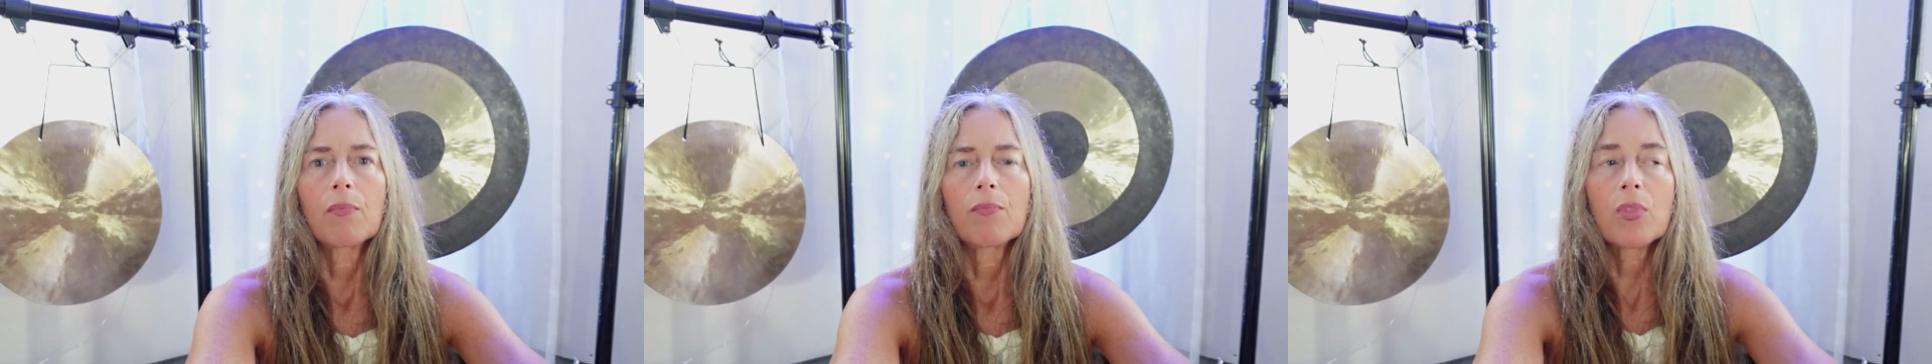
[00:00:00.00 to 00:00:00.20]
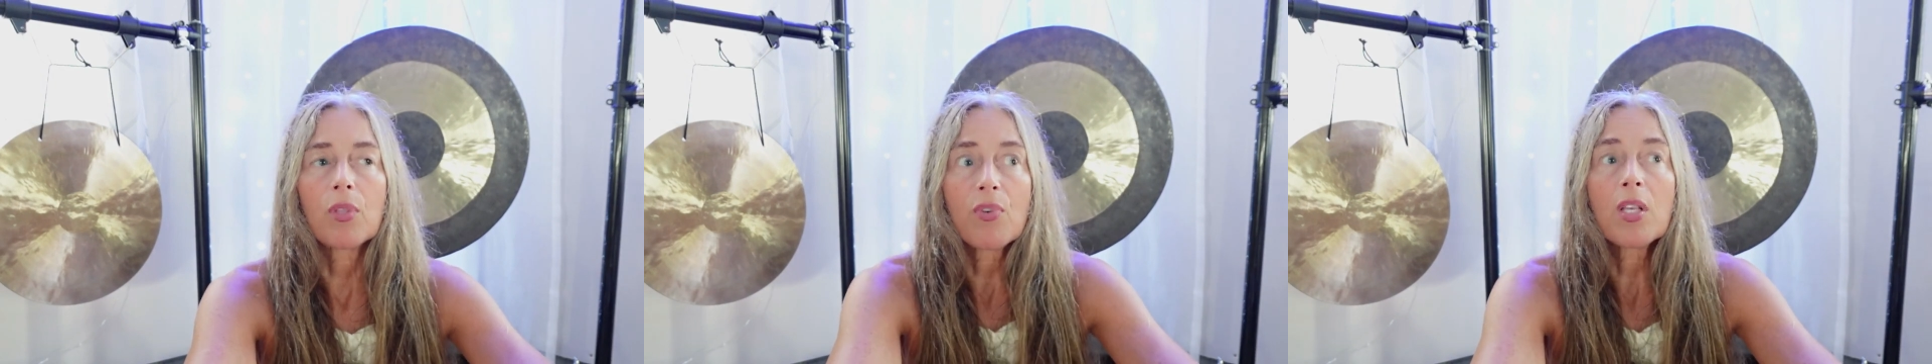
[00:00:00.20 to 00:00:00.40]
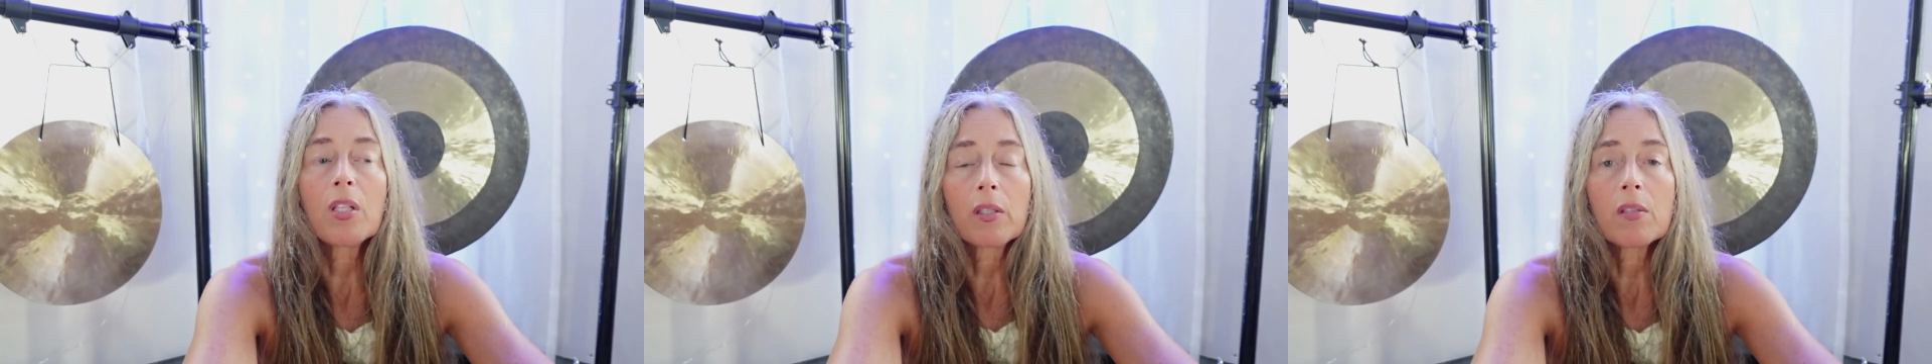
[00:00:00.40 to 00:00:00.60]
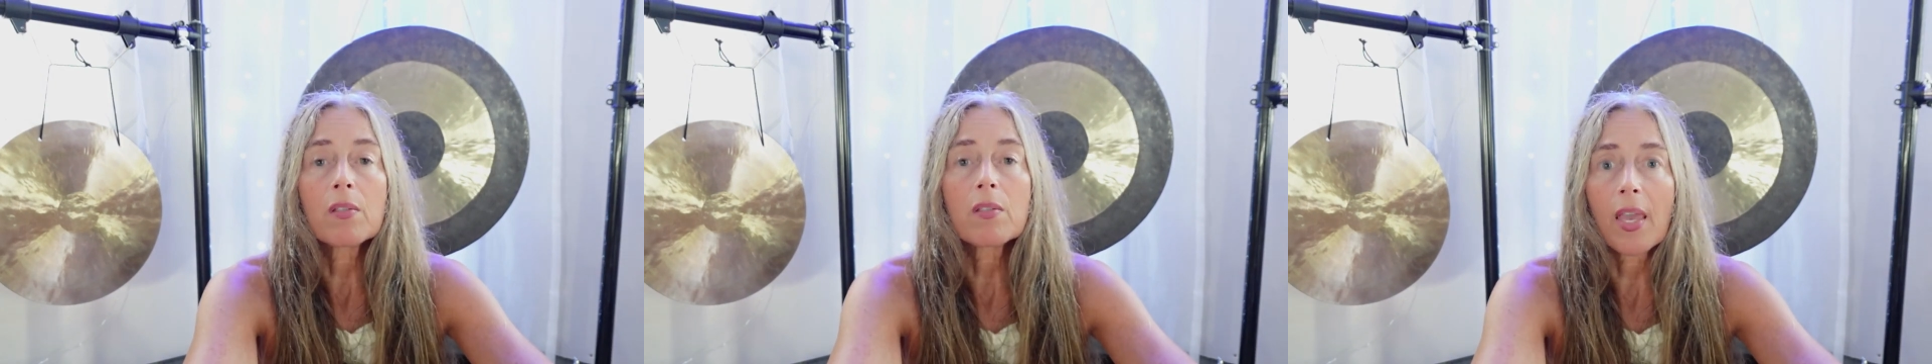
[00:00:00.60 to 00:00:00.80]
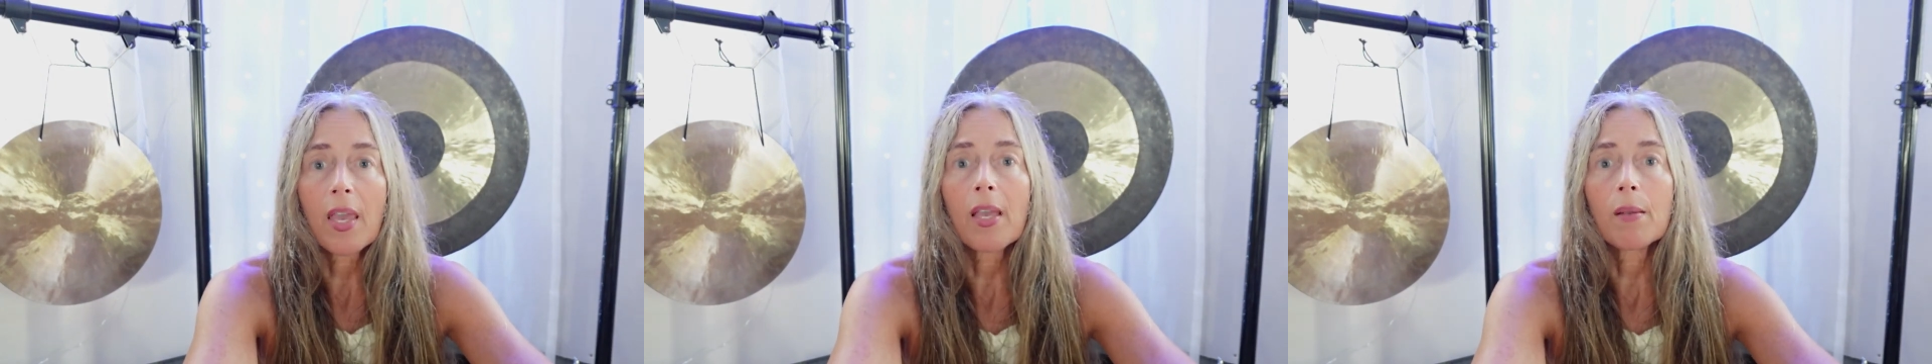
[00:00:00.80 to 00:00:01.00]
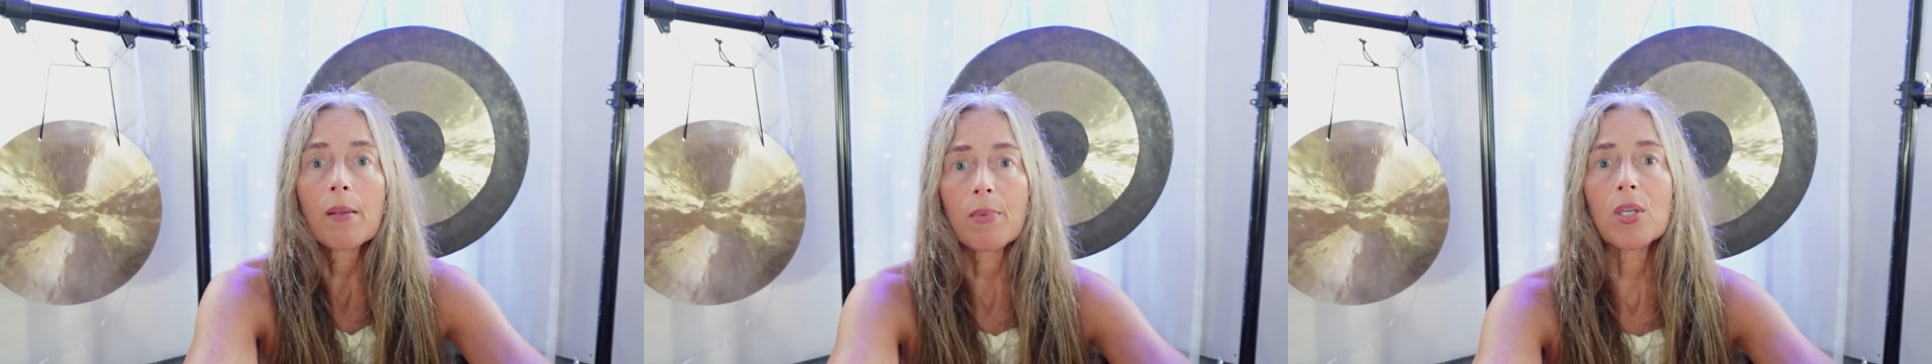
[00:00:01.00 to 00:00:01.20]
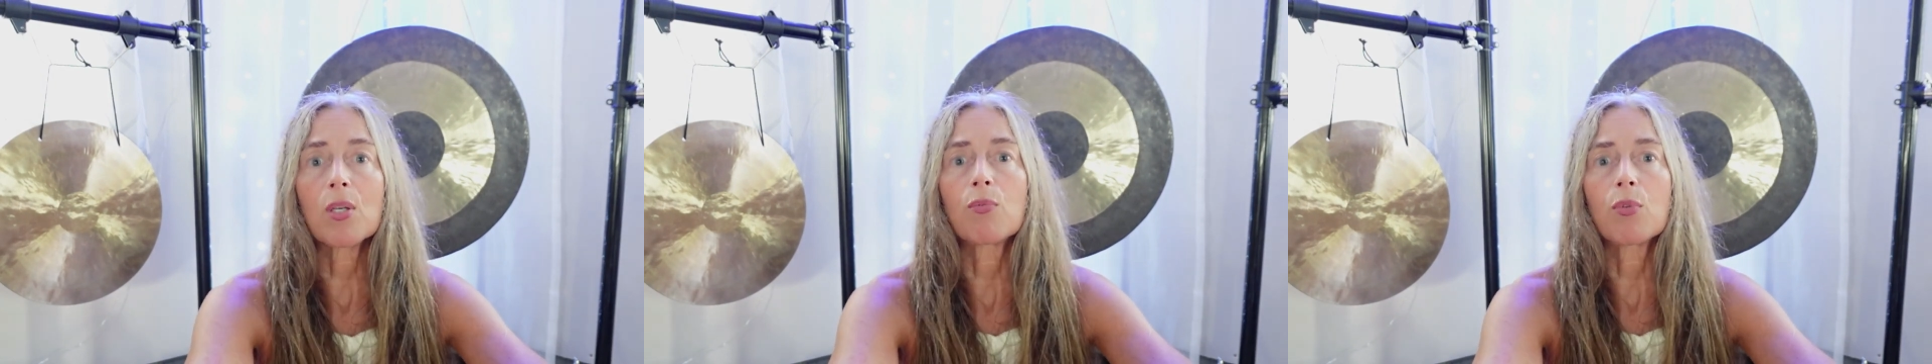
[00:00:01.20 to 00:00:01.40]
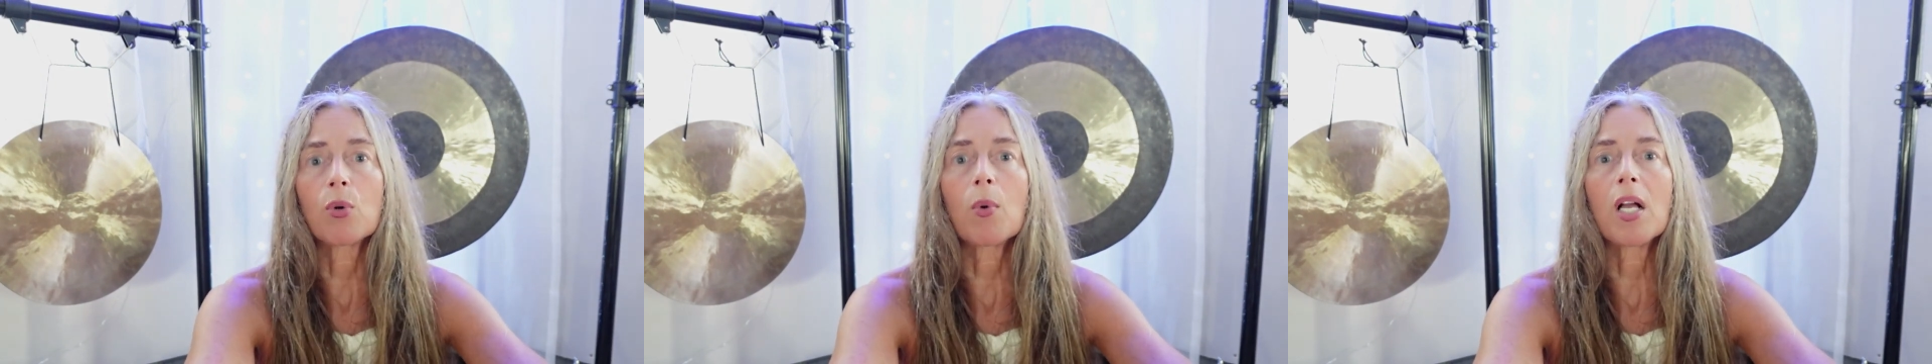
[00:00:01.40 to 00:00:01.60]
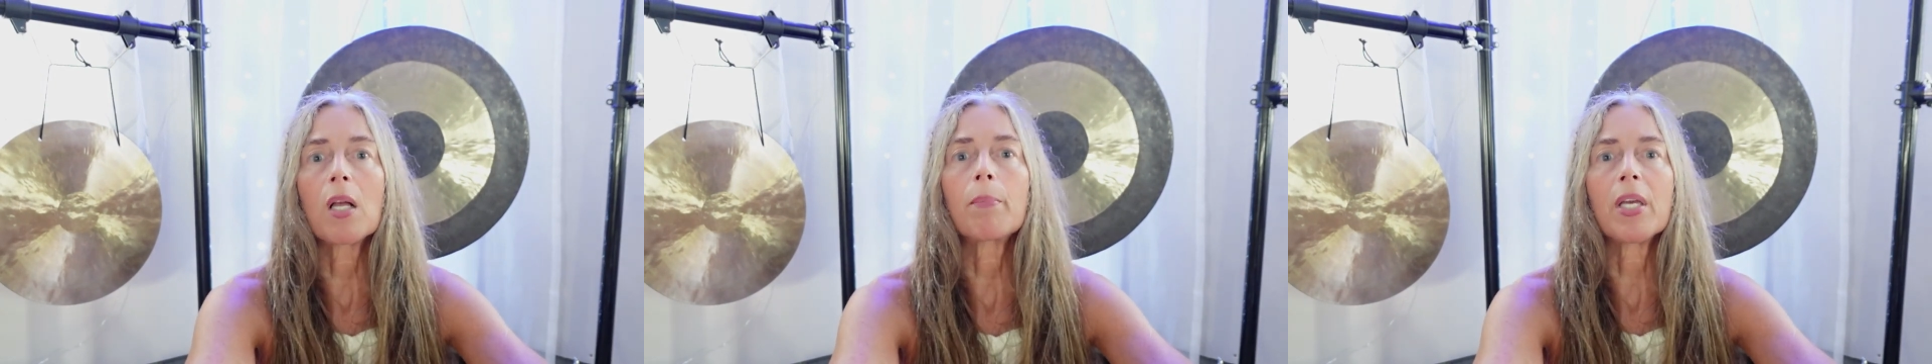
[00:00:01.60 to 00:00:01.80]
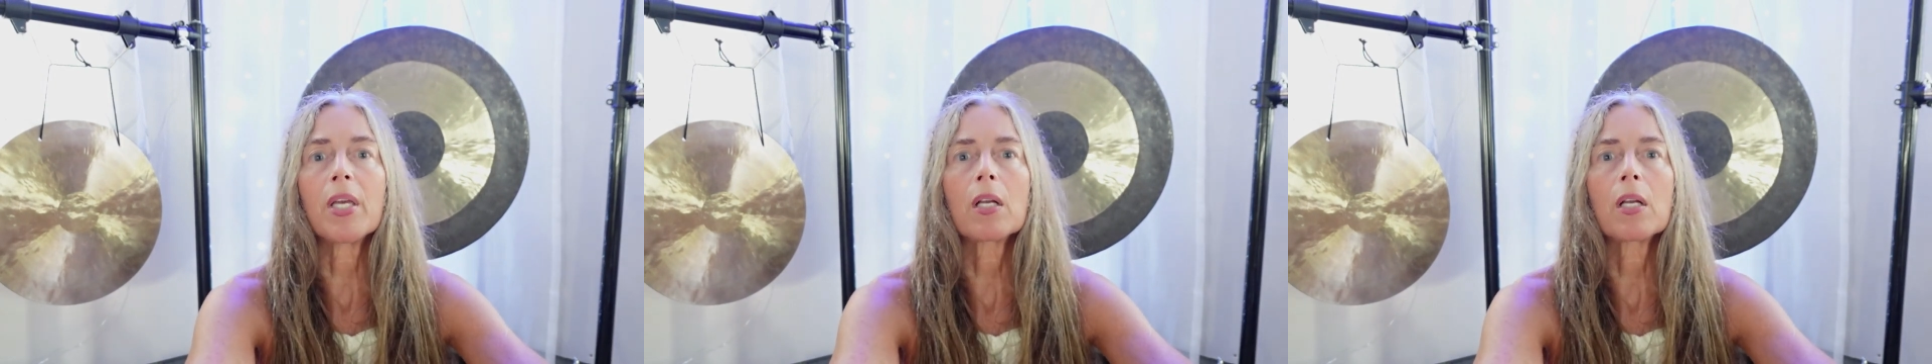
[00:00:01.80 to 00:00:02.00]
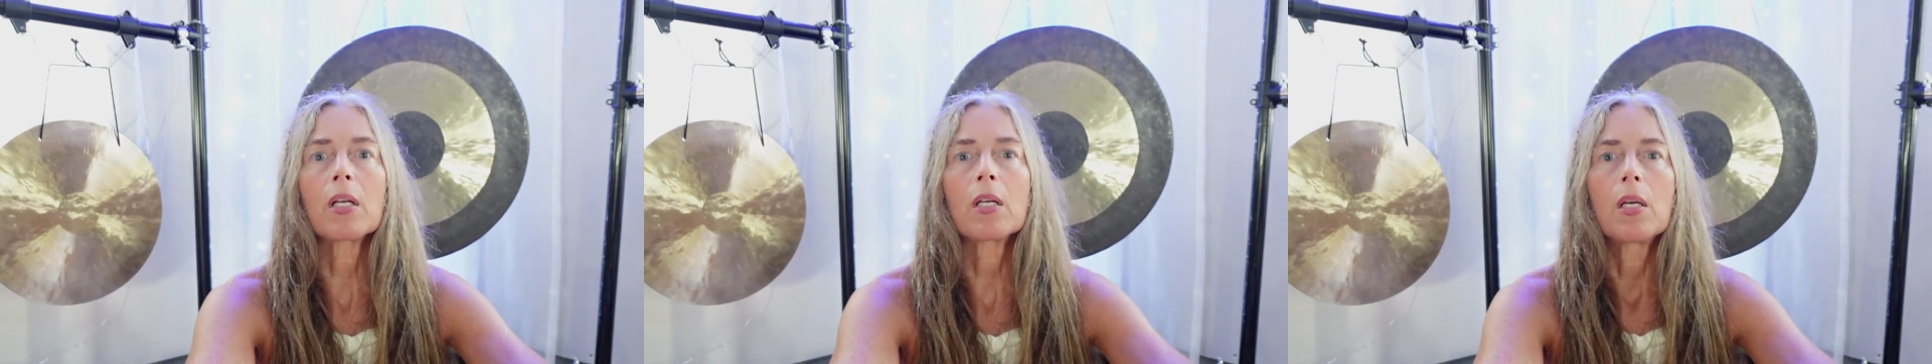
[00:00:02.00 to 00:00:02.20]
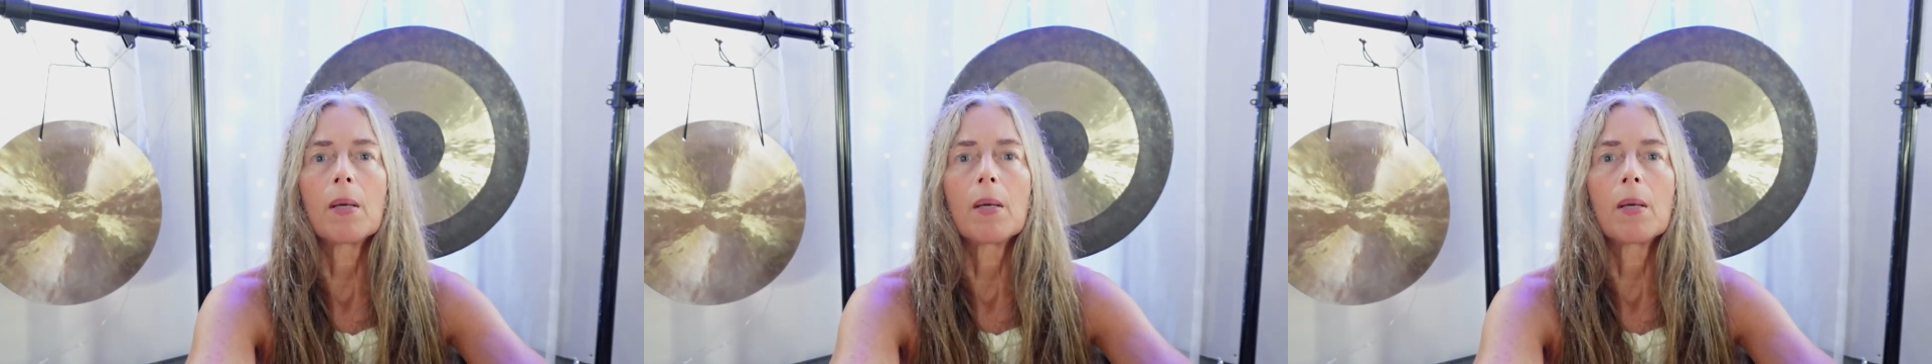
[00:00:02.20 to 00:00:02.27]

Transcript: The feelings can be overwhelming,